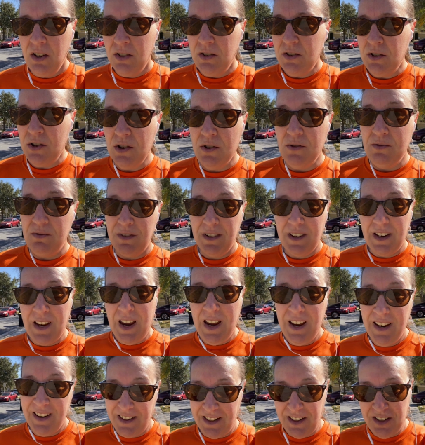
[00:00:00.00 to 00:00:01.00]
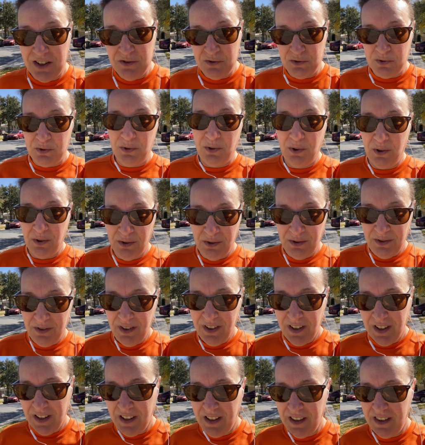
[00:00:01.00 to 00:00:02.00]
you can't control
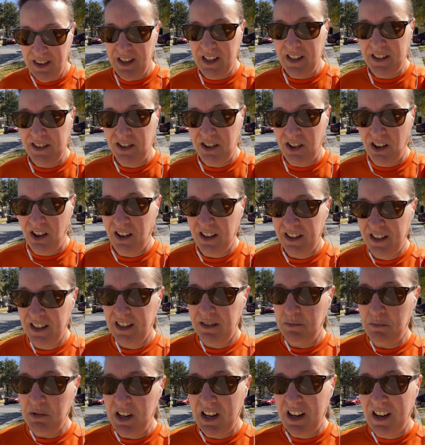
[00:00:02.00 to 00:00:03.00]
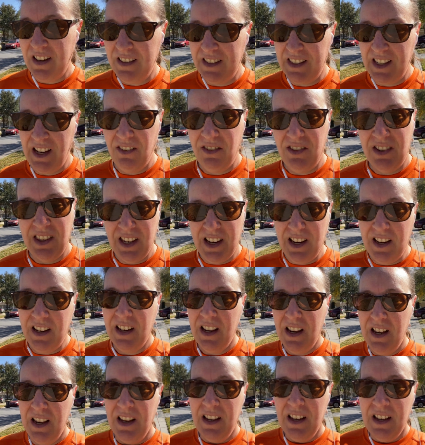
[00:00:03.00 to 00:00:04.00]
these thoughts, because
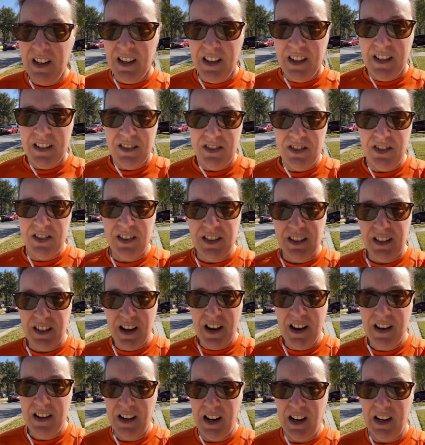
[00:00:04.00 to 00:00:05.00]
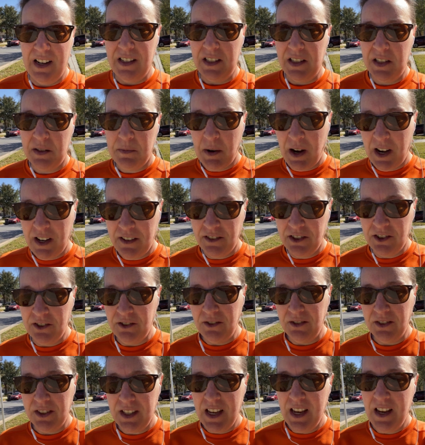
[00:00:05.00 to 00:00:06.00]
everything just kind of
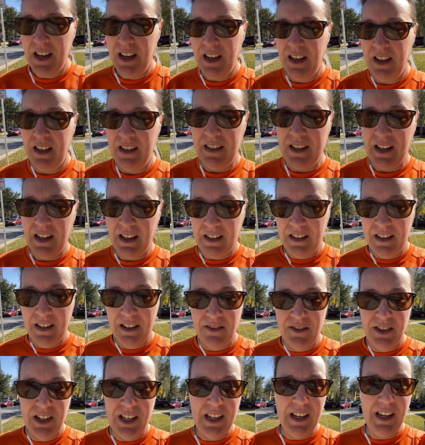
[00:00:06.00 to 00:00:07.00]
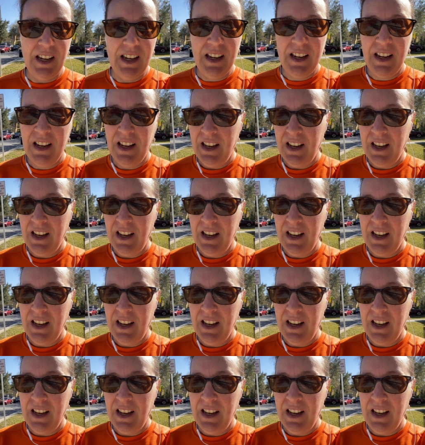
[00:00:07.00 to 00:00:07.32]
spirals, negativity.